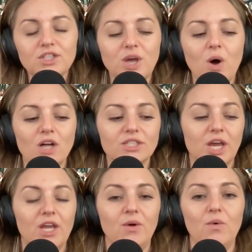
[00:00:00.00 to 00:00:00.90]
So I'll
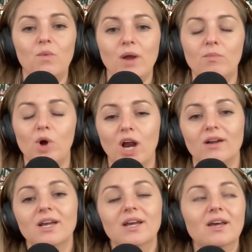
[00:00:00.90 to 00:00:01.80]
tell you one more